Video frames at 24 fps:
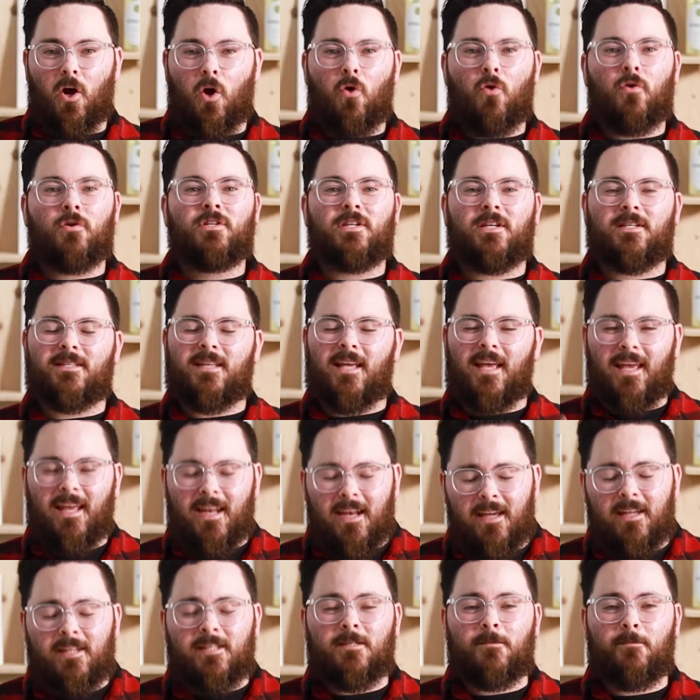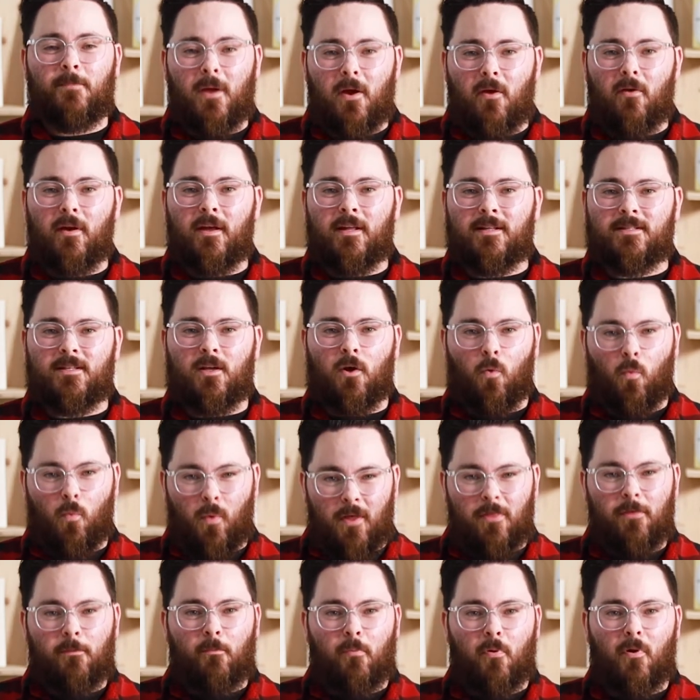or just inexperienced
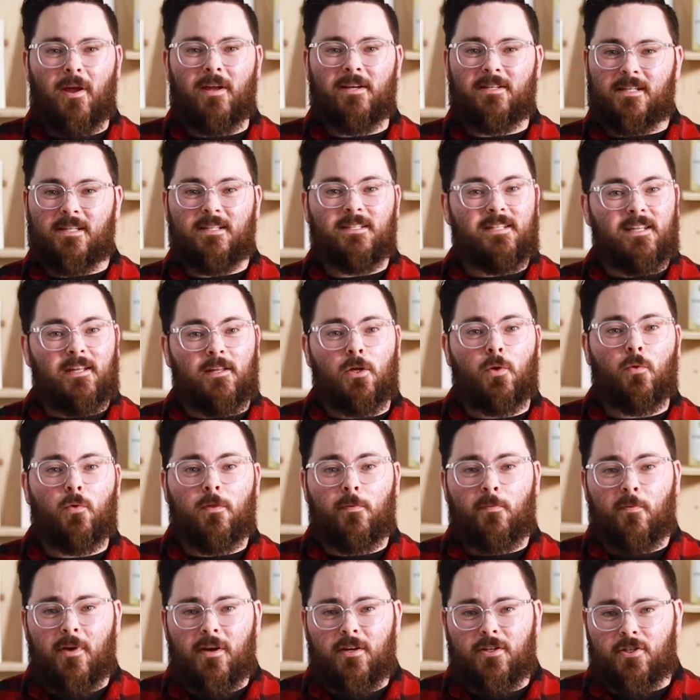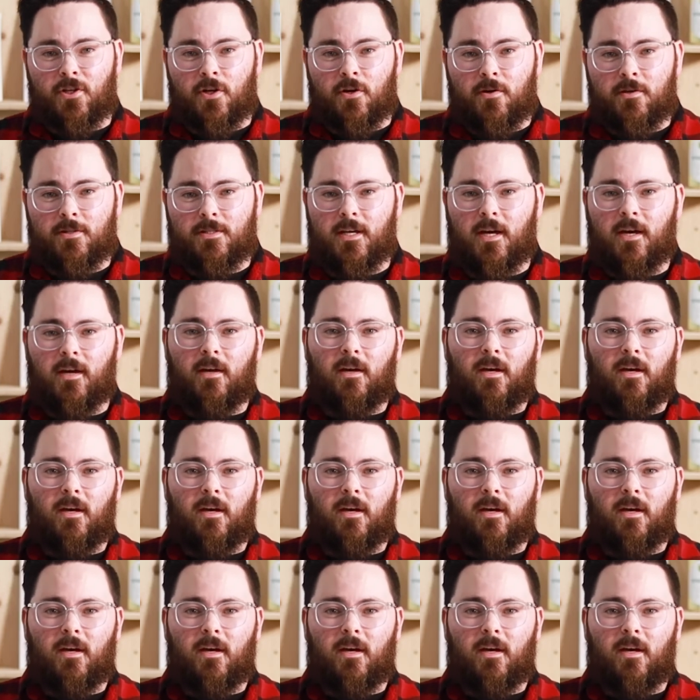with print and dealing with printers